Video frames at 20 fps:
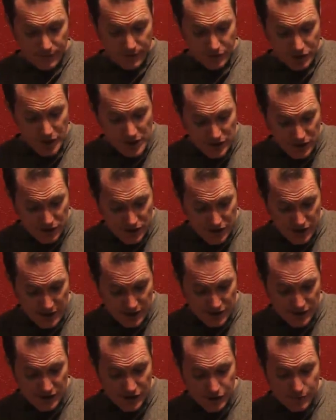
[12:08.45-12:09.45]
Jesus
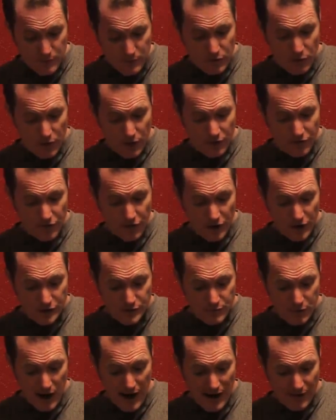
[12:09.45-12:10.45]
says this Beware of
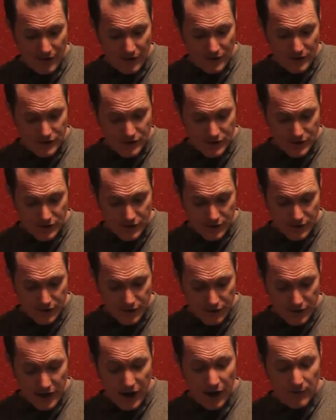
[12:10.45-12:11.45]
false prophets.
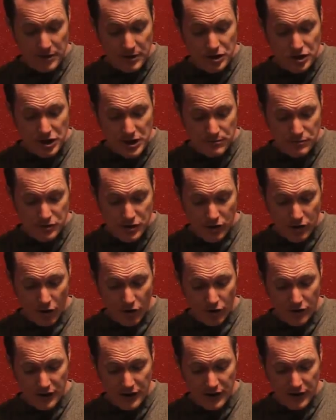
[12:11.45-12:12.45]
They come in sheep's
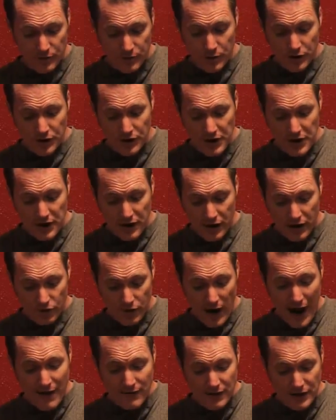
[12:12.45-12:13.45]
clothing, inwardly
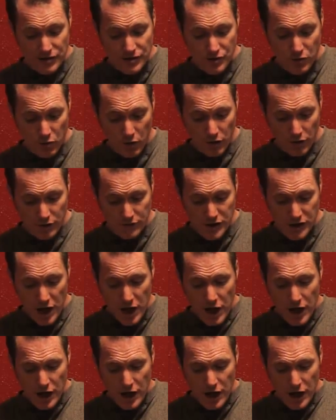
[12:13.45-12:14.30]
ravenous wolves.